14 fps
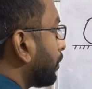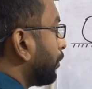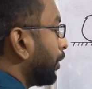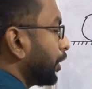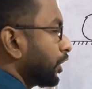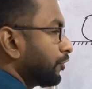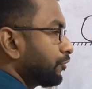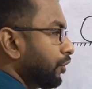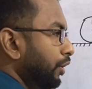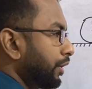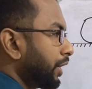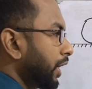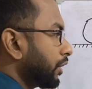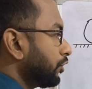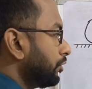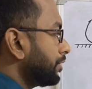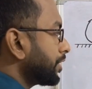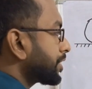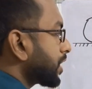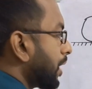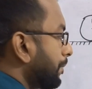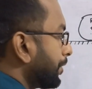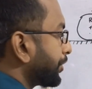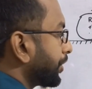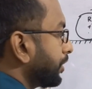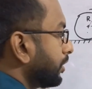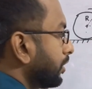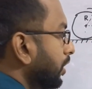point of contact will be the
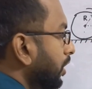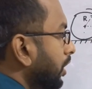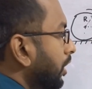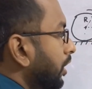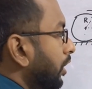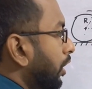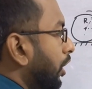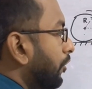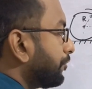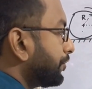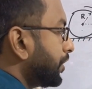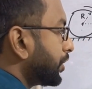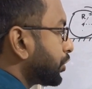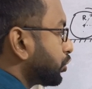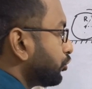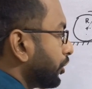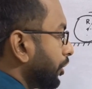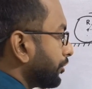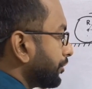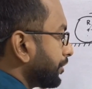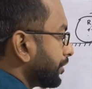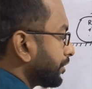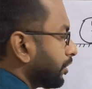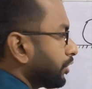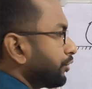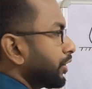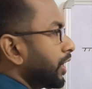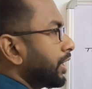summation of these two velocities, or
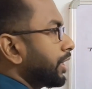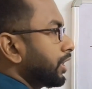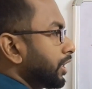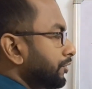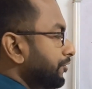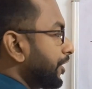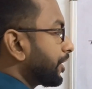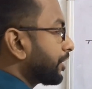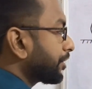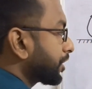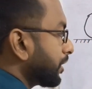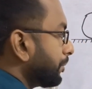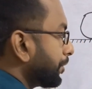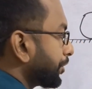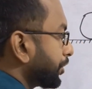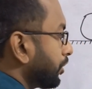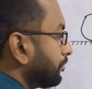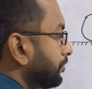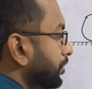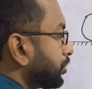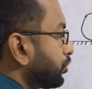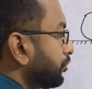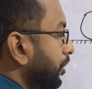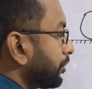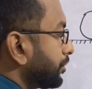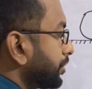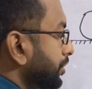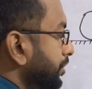we can tell that vector summation of these two velocities.